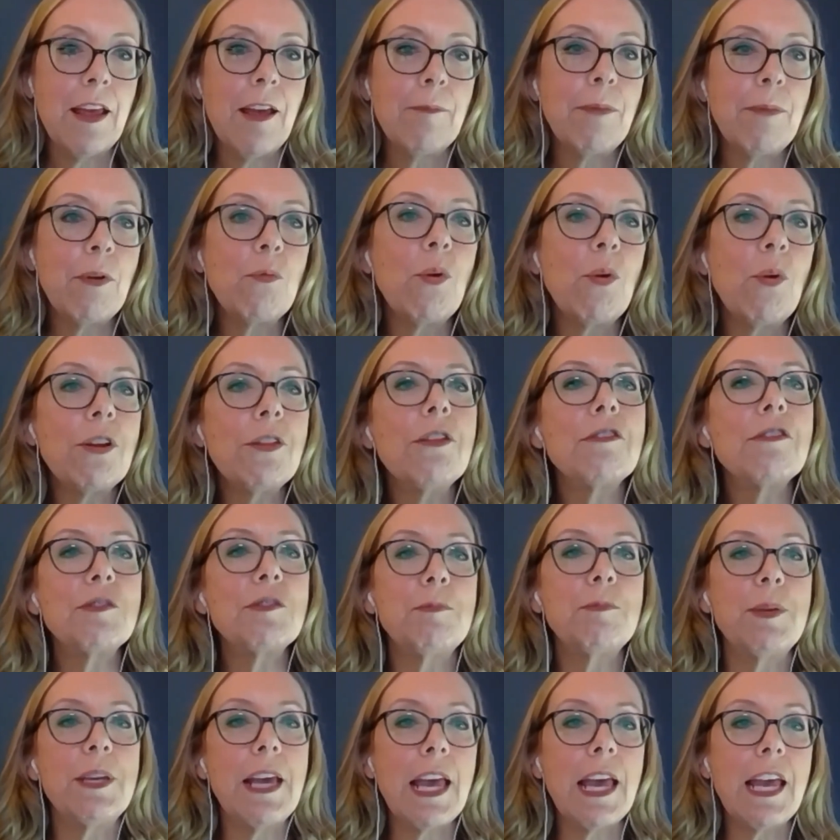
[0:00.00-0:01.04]
but what are those
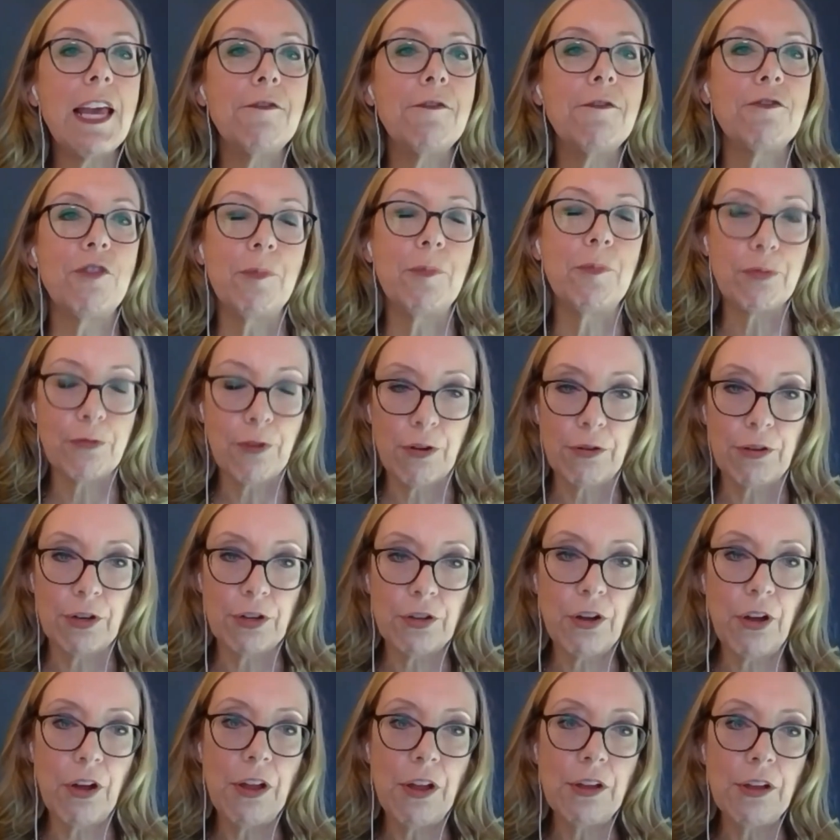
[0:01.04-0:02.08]
behavioral
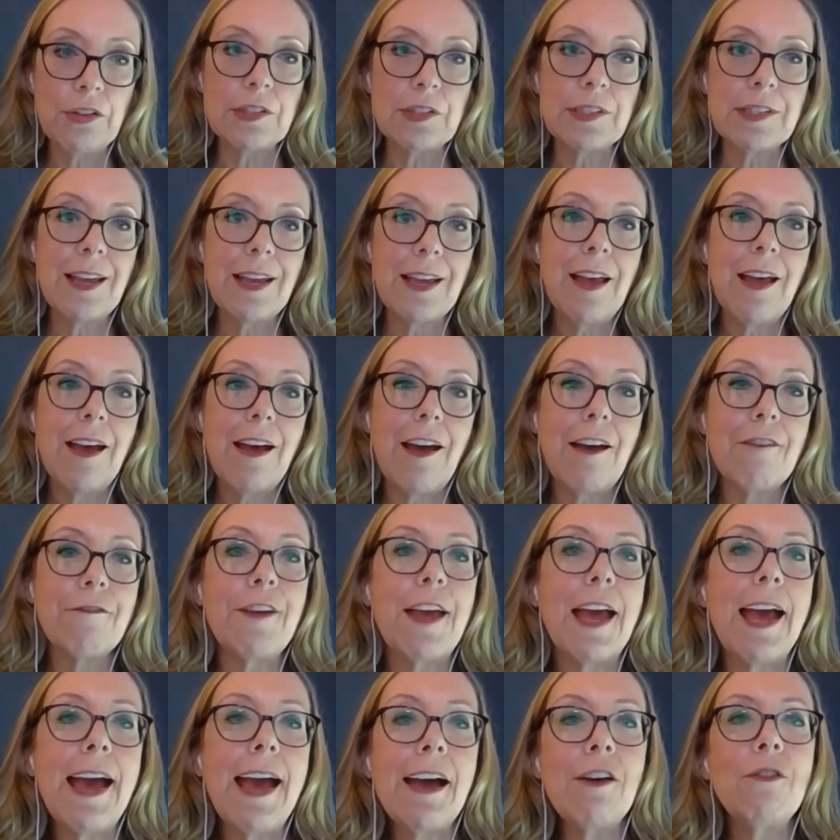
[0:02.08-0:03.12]
protocols of
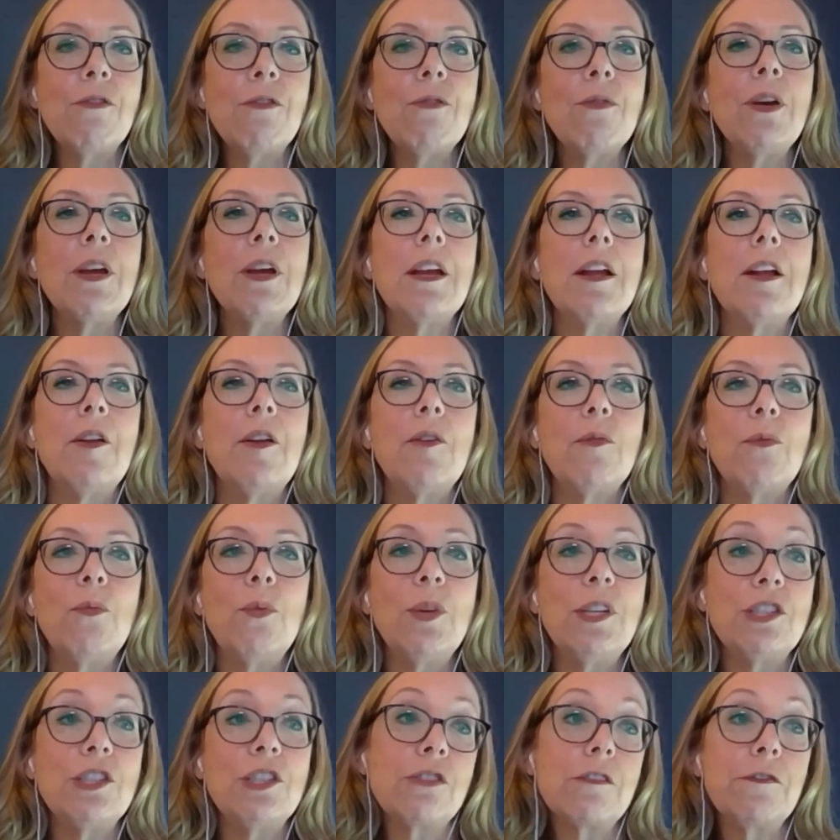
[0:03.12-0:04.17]
how
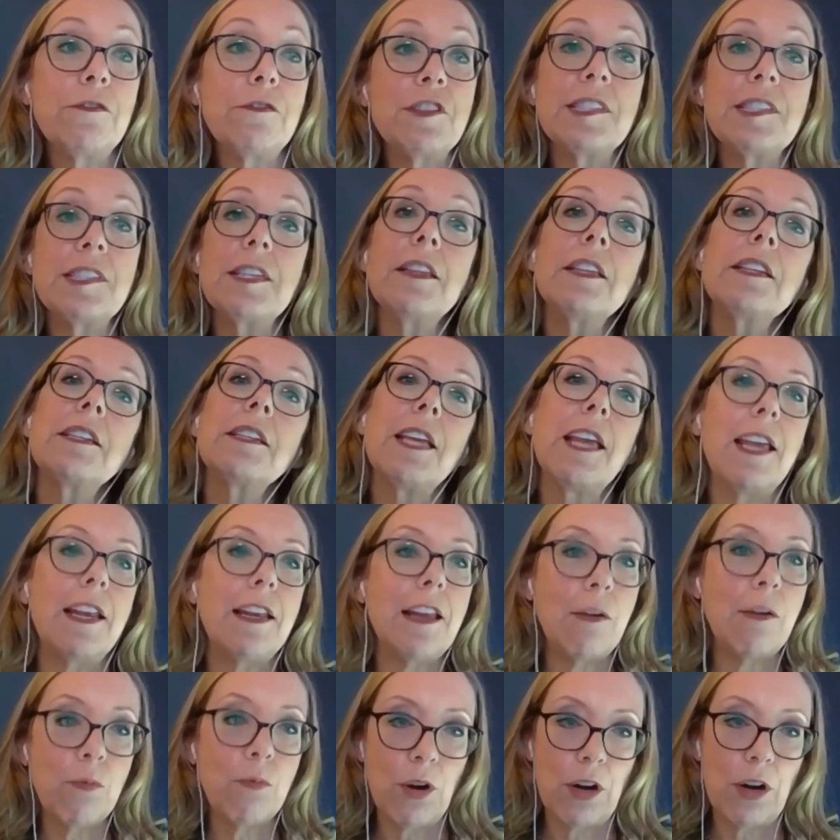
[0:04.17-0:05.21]
we should facilitate
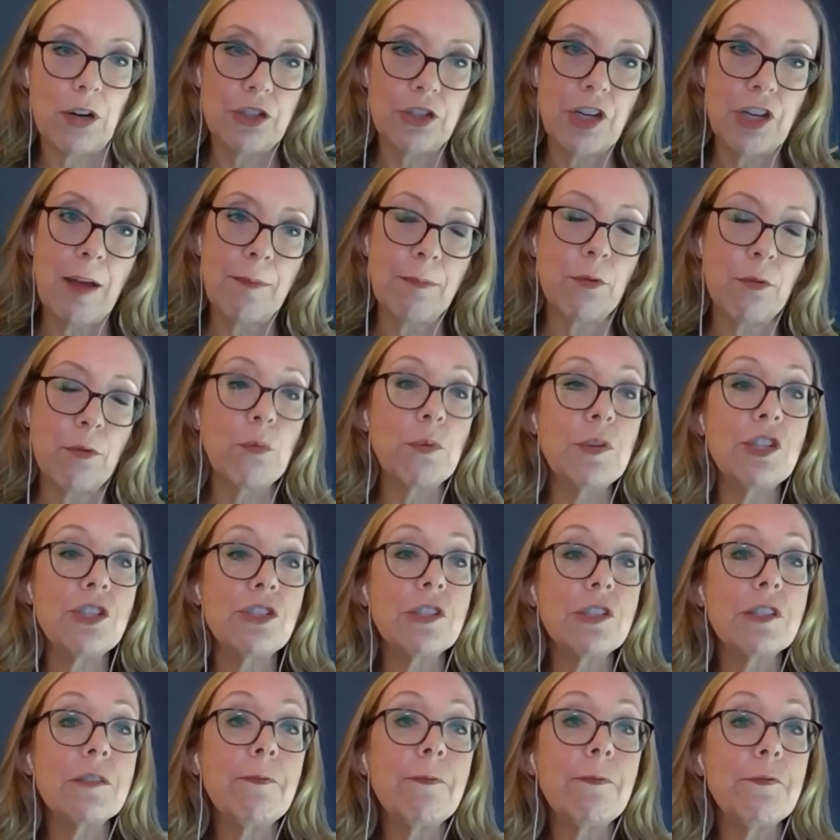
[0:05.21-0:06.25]
a workshop, or we
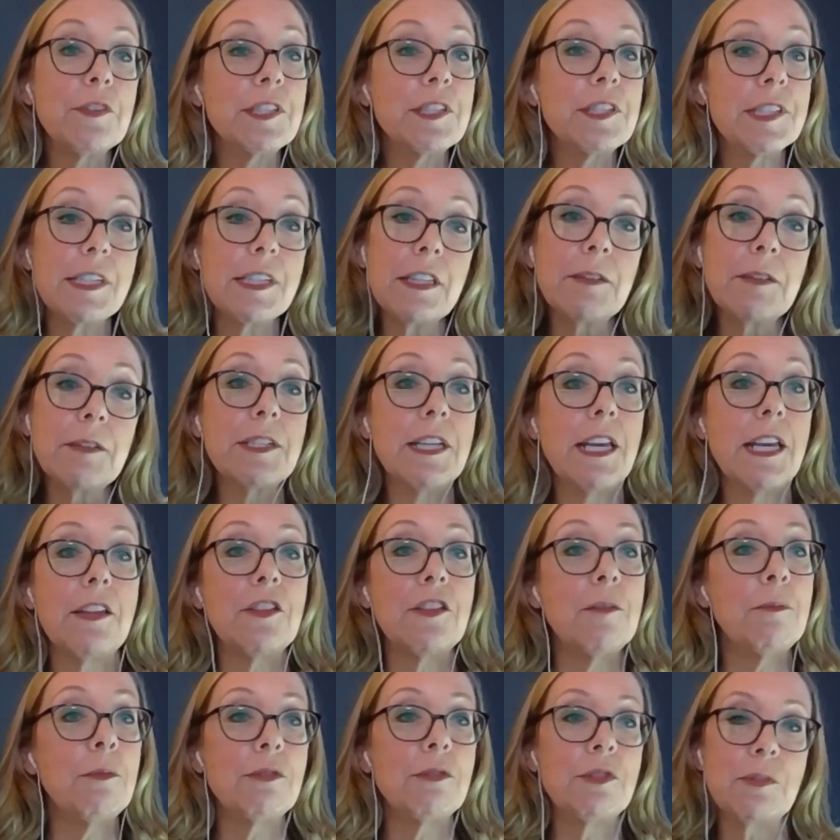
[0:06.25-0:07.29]
should facilitate
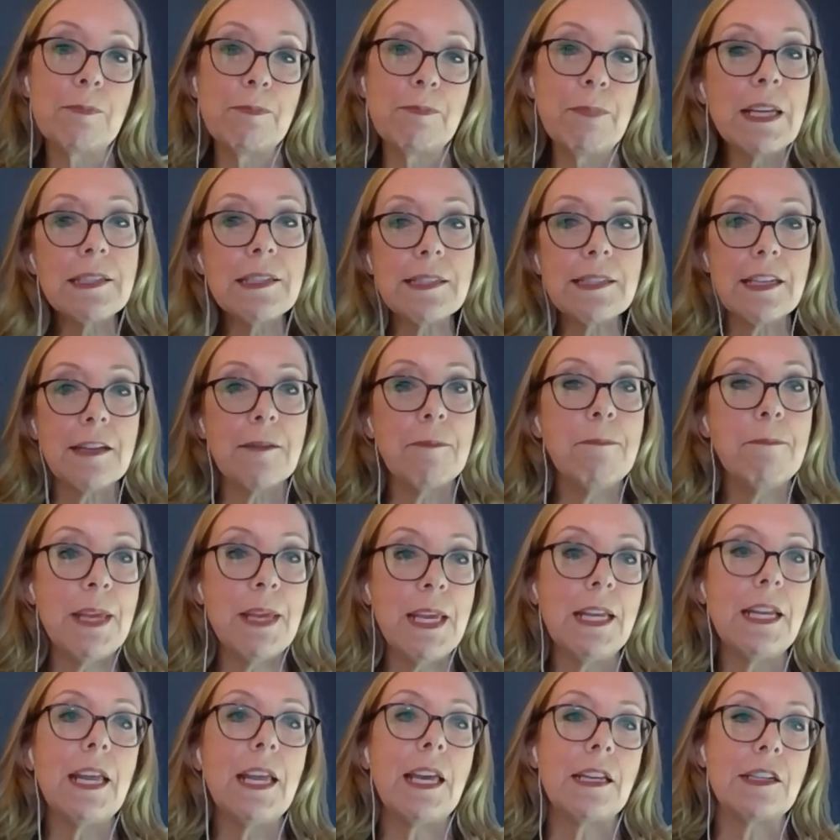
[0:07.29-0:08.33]
the most basic
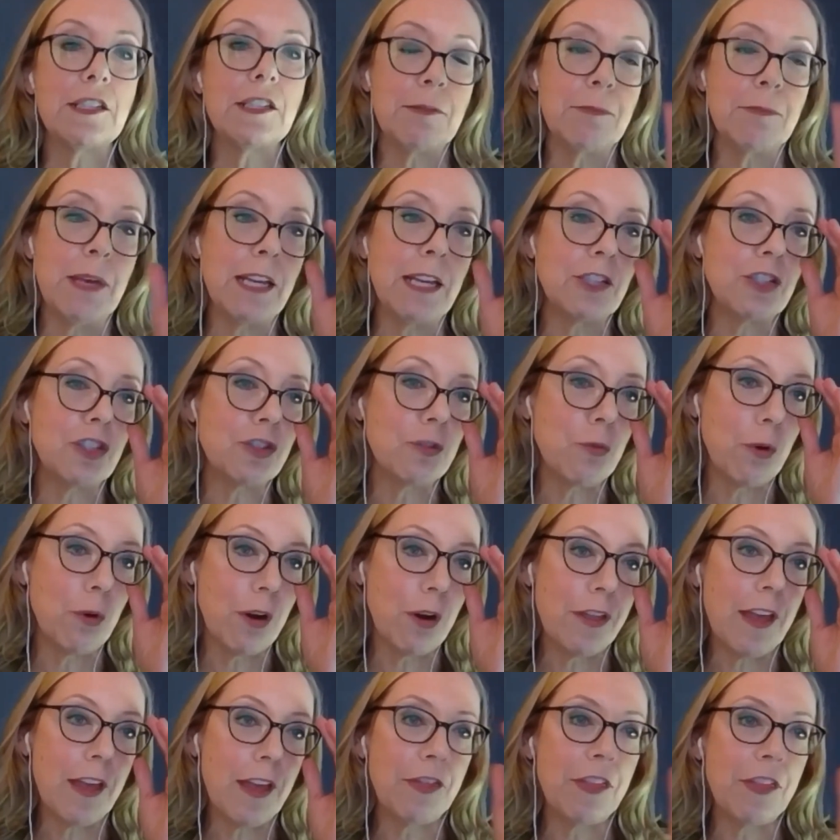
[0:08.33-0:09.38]
meeting to make sure
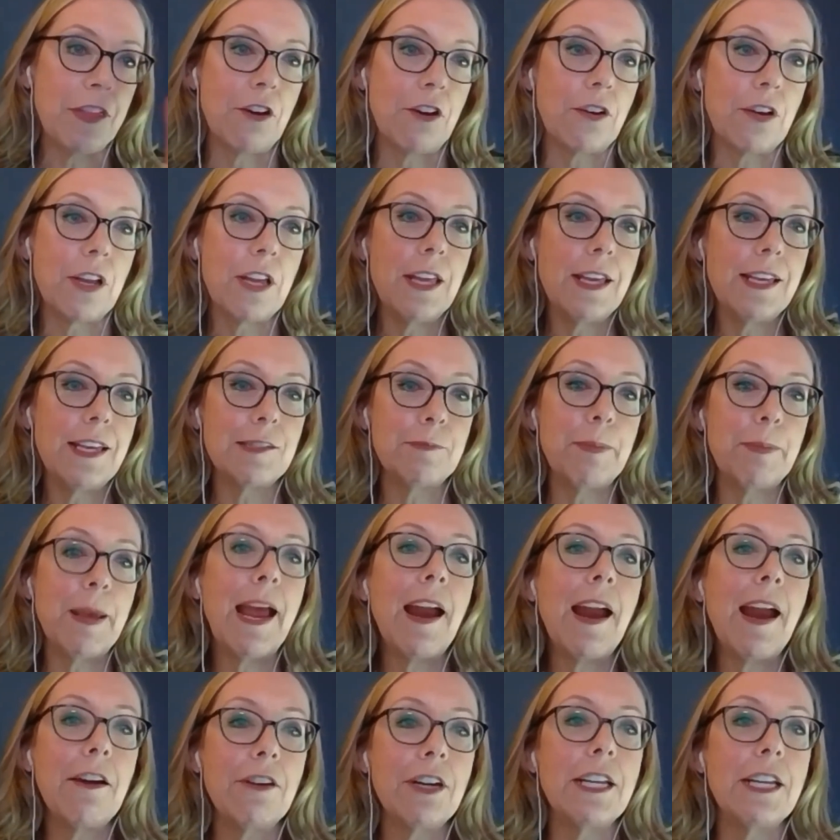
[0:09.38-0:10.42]
that there is
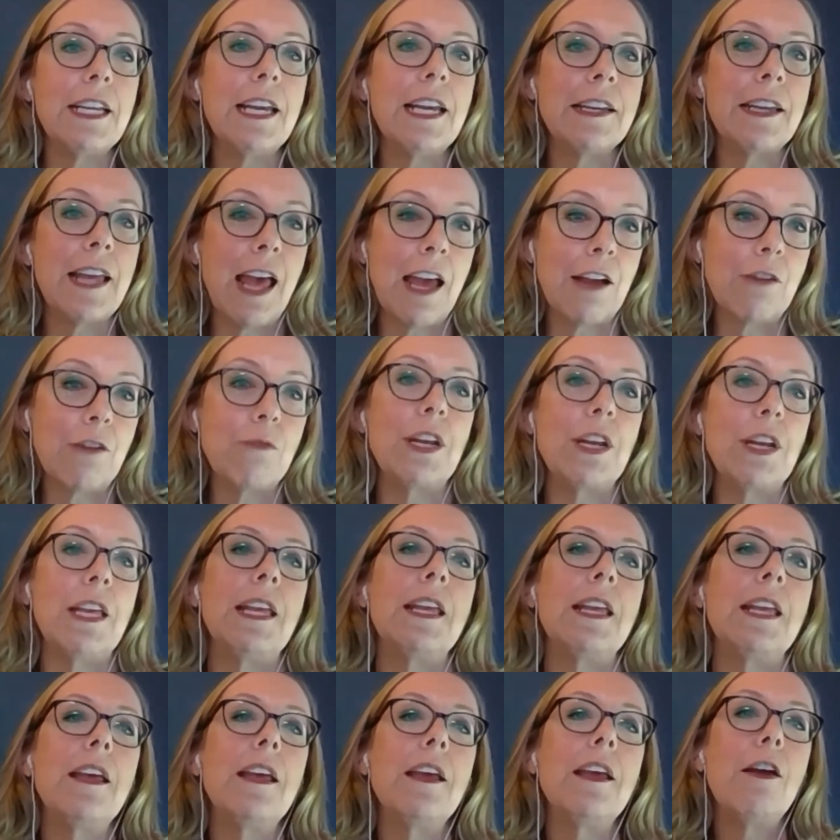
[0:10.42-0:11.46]
parity and
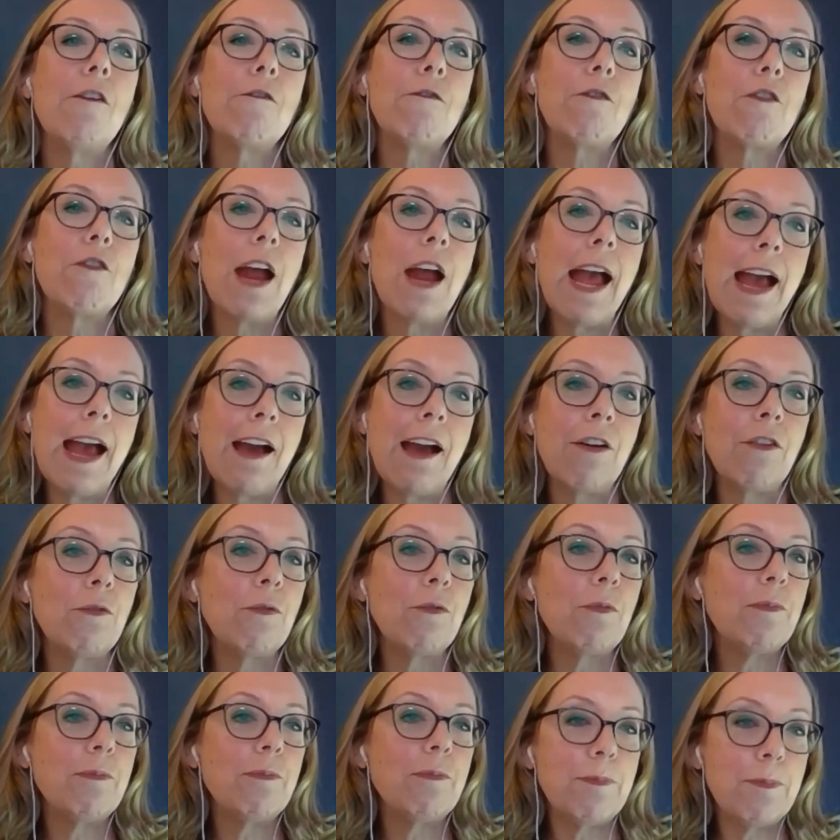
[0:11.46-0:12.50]
equity for
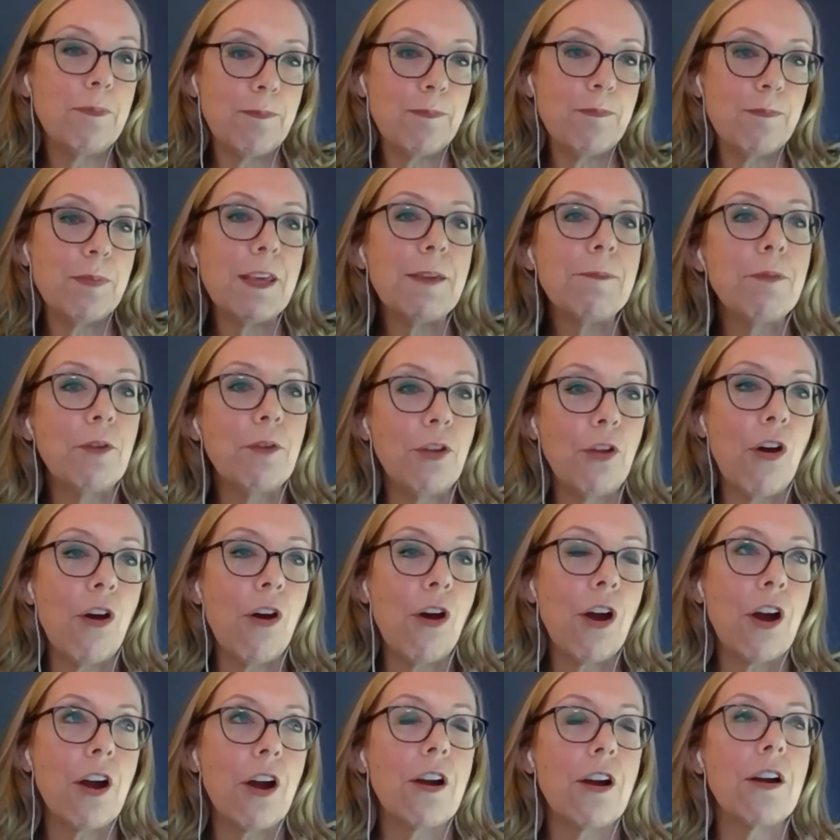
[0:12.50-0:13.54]
how people
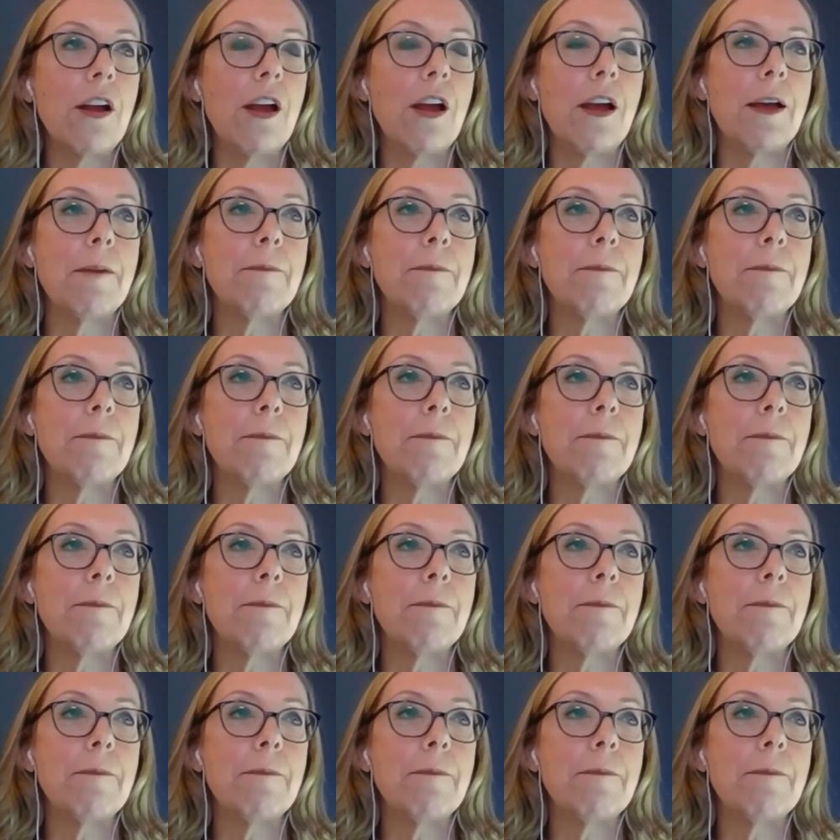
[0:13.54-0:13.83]
are